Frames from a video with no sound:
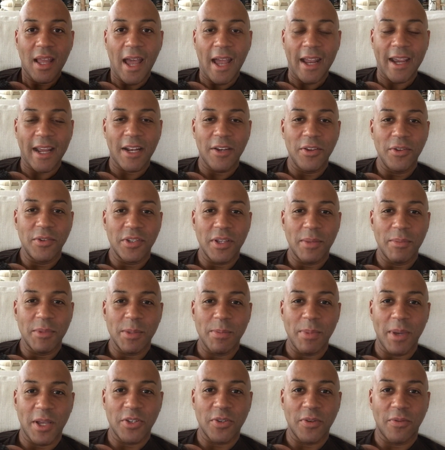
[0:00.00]
I got to do something
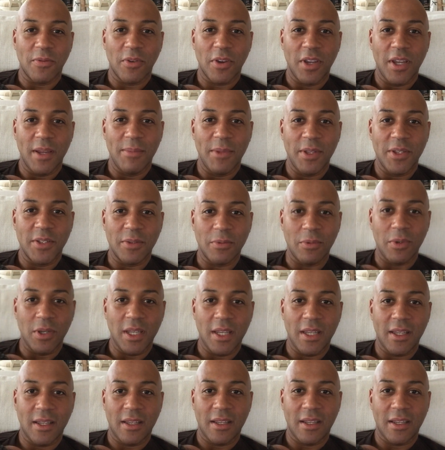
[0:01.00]
special for him this
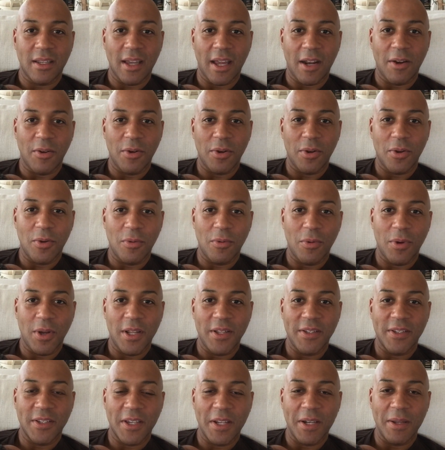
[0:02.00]
week. I don't know what
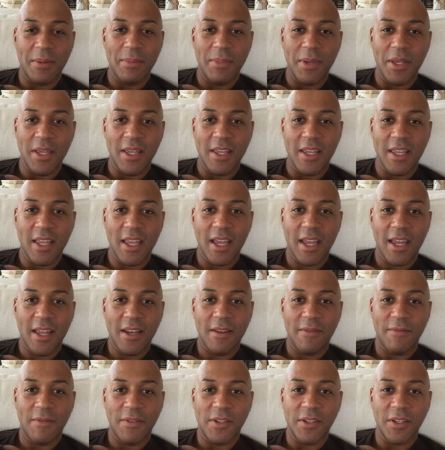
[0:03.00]
it's going to be yet.
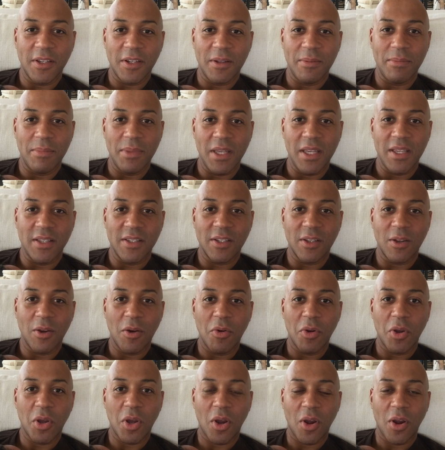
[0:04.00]
If it's going to be his
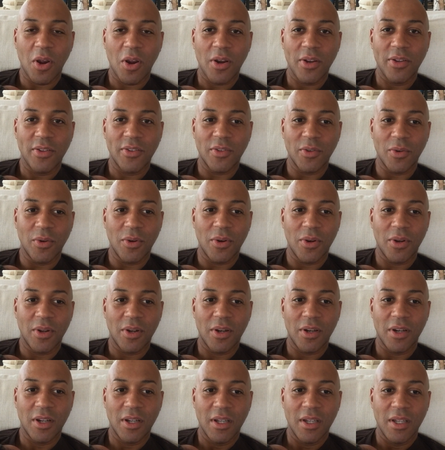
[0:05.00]
go karts
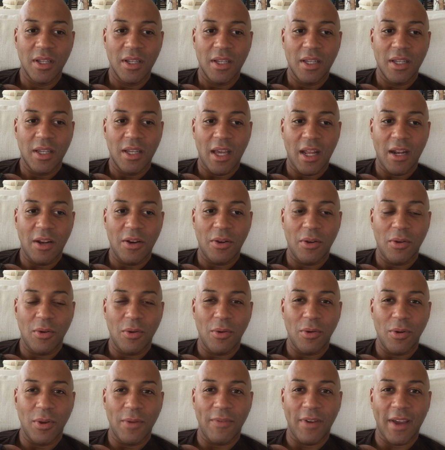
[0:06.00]
or I don't
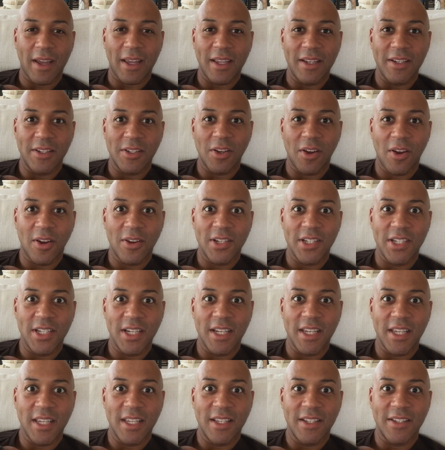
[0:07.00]
know if I can talk
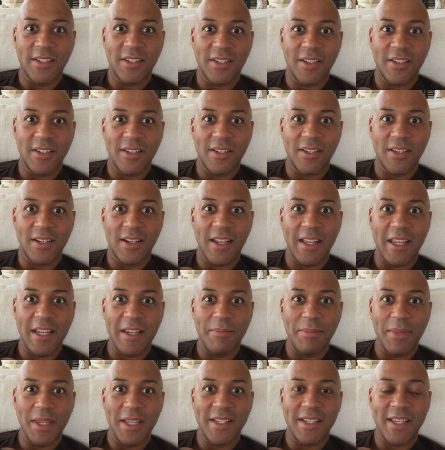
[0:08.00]
Jenny into
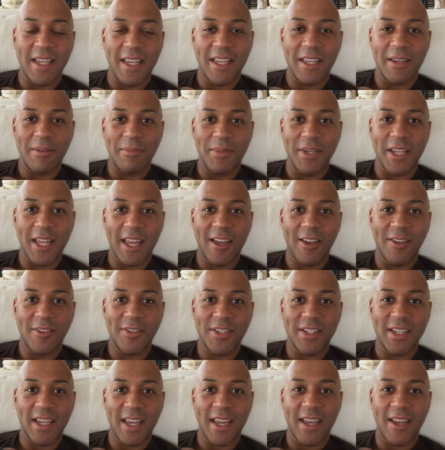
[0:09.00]
letting me take him
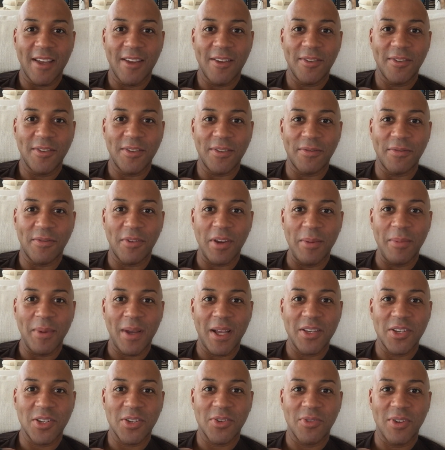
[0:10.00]
downtown to
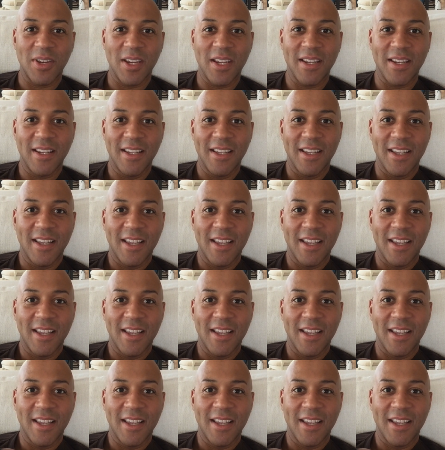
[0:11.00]
Fremont Street